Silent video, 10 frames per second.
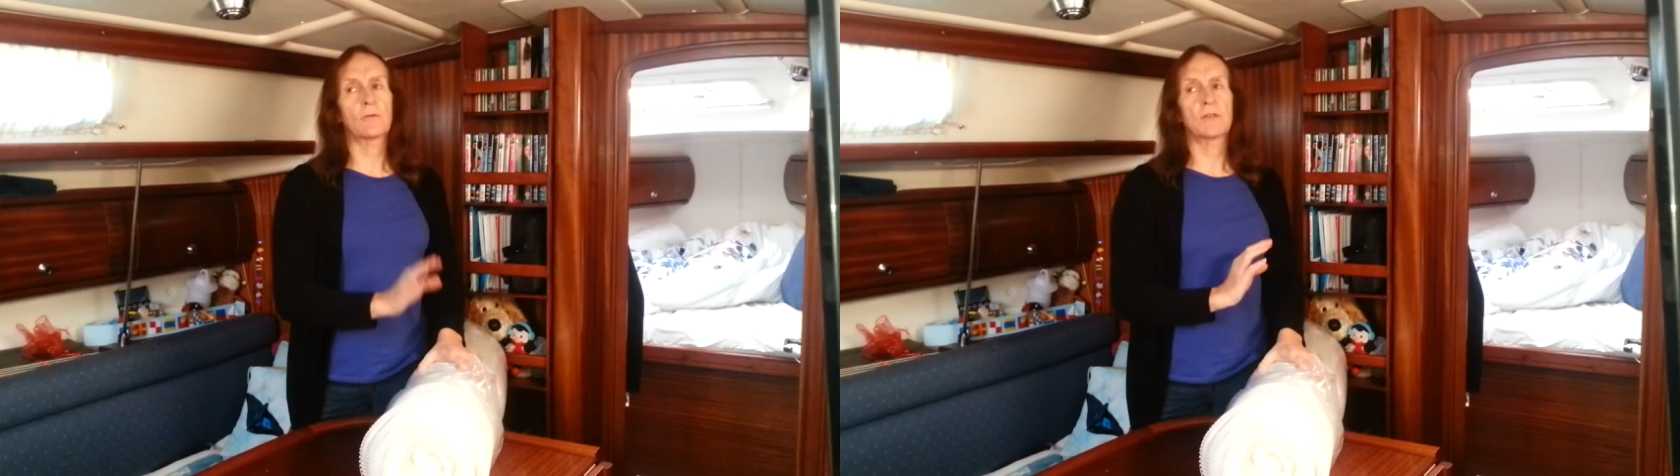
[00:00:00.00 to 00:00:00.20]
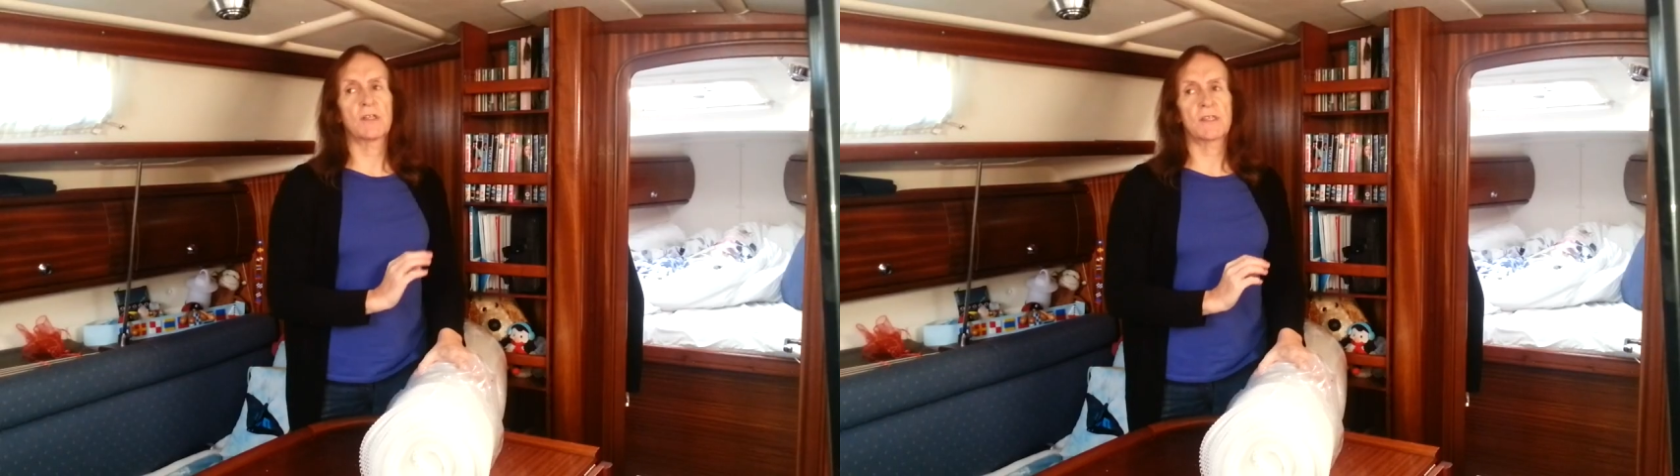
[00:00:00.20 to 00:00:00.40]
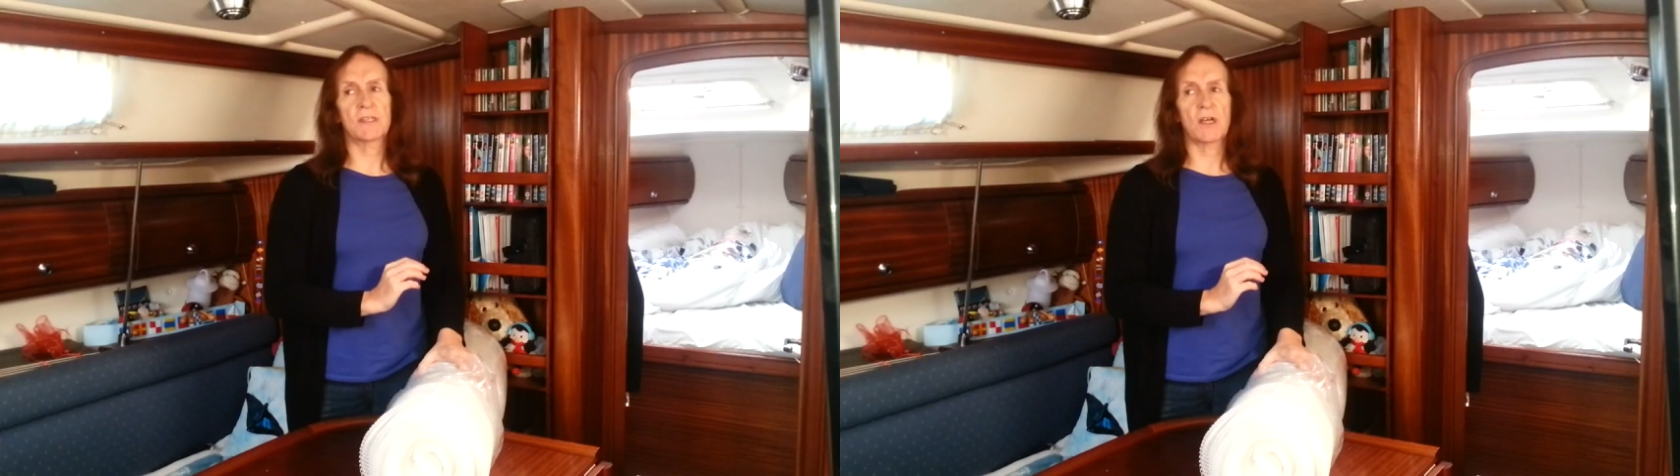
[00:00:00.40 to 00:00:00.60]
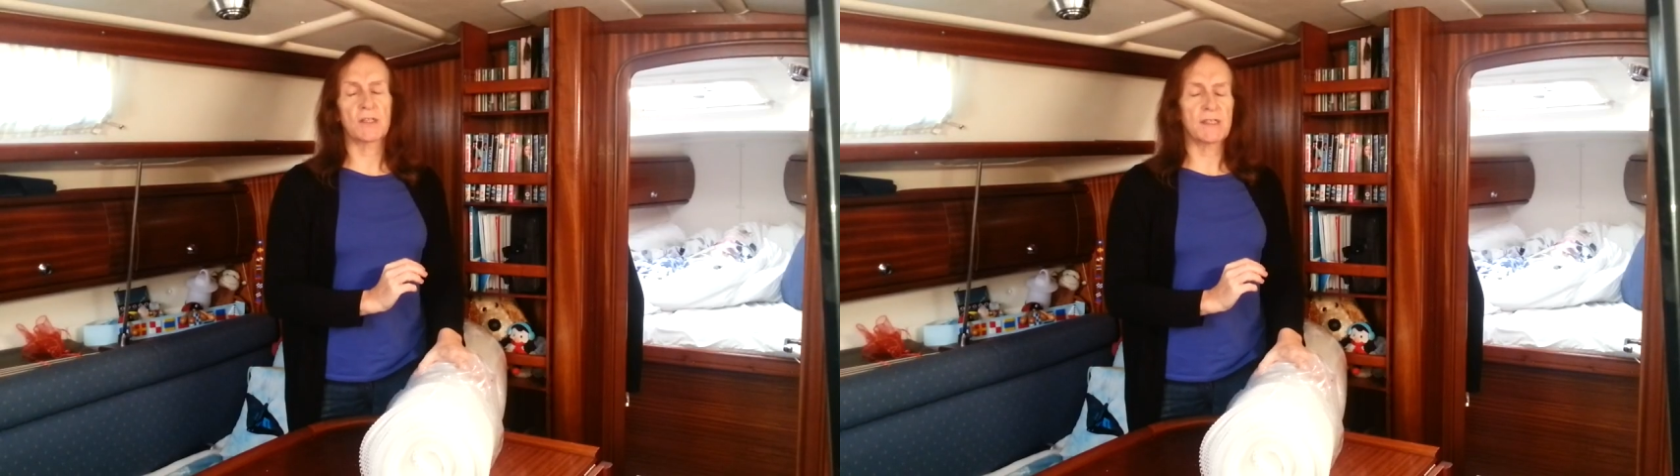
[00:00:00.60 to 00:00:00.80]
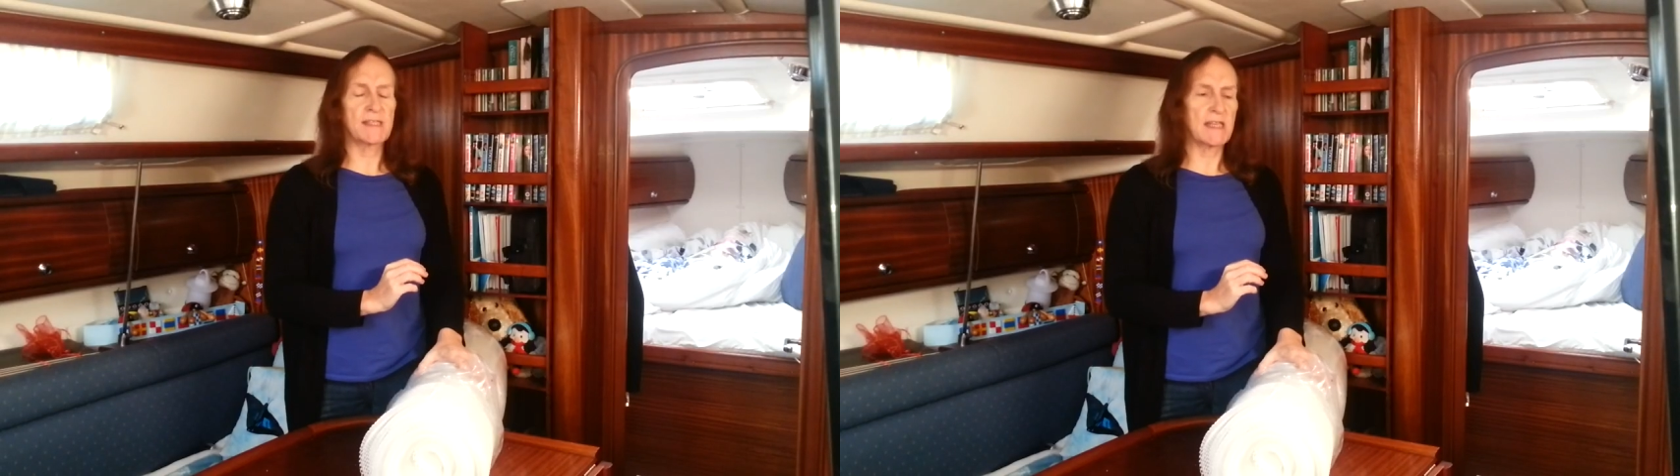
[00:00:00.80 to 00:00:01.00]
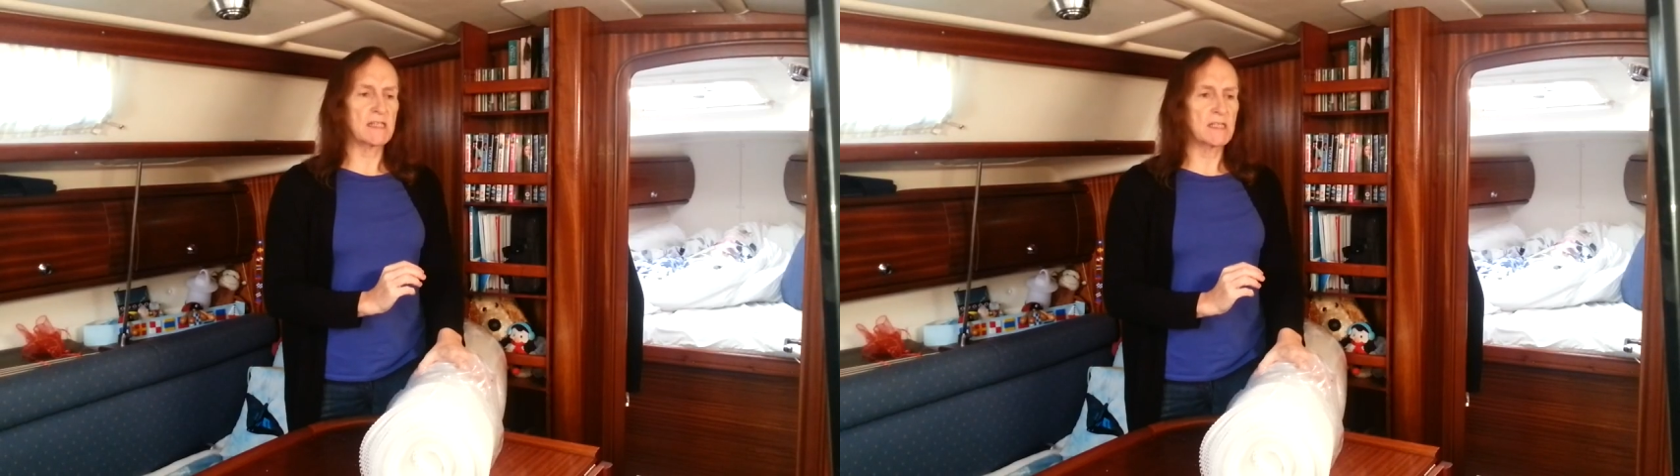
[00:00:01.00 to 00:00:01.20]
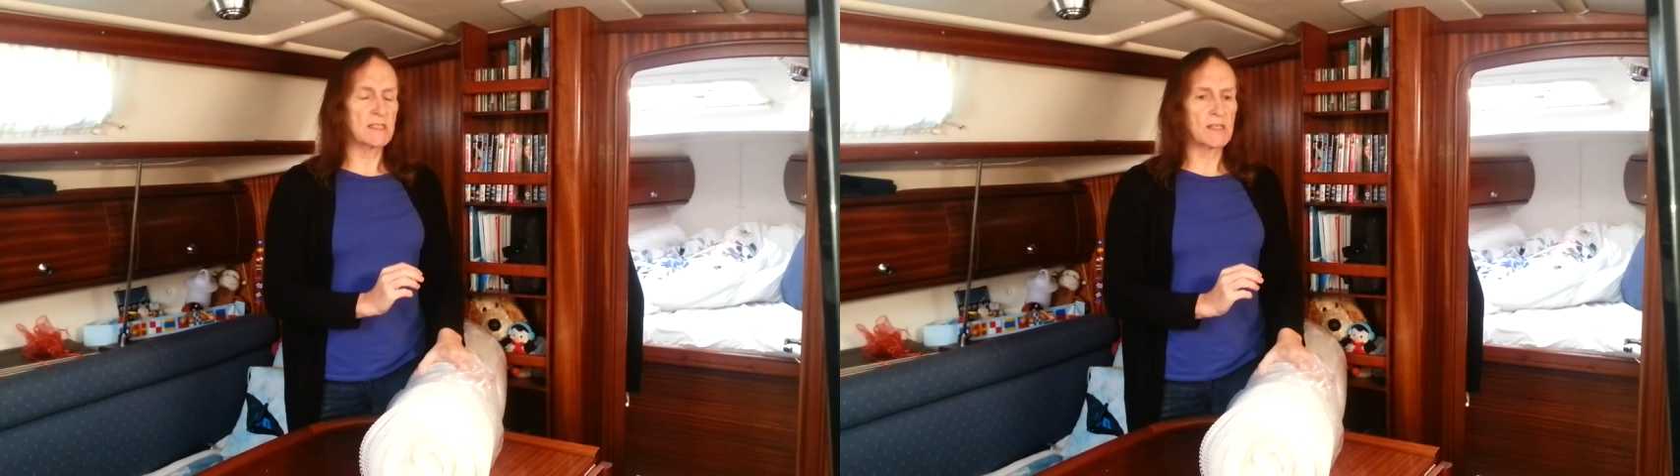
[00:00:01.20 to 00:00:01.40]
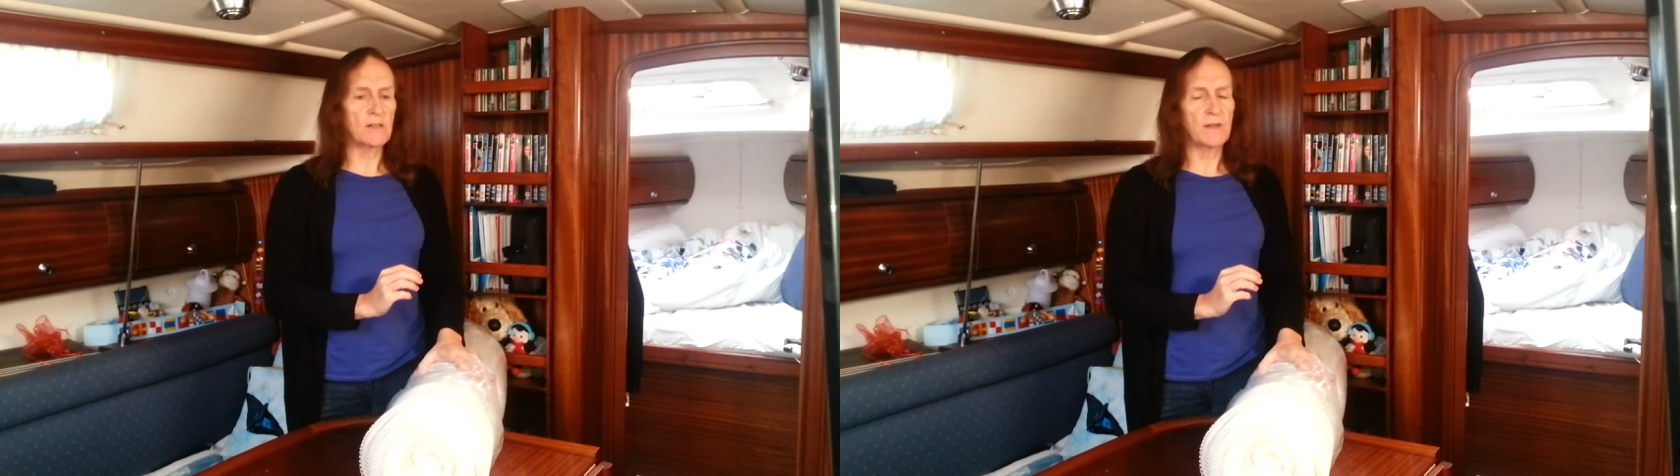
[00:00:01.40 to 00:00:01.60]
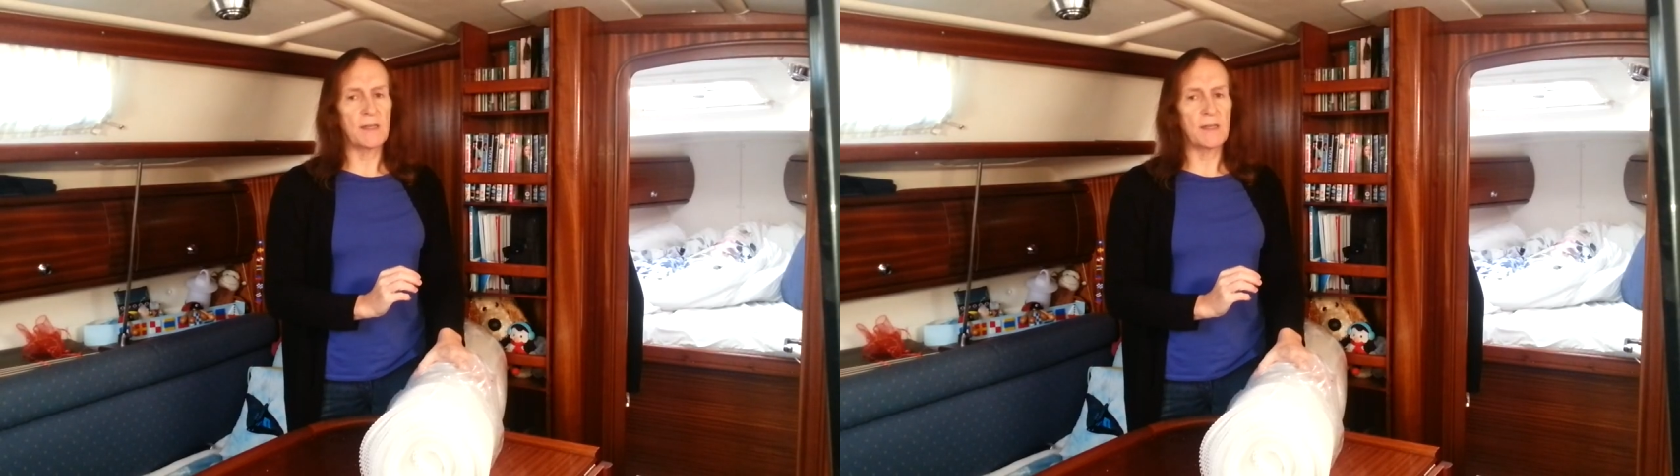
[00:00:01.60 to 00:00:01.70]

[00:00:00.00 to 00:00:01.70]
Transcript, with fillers: reduce the condensation and solve